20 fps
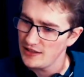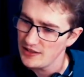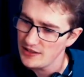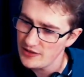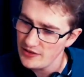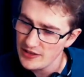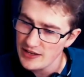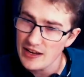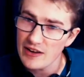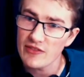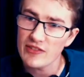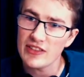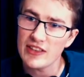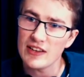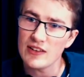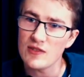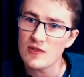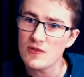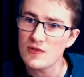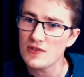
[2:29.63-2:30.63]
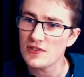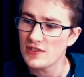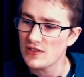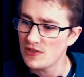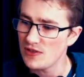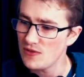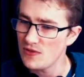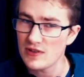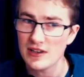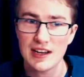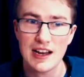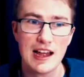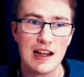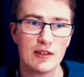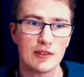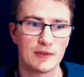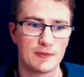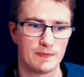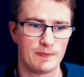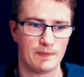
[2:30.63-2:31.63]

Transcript: Gotta get everything all sorted out.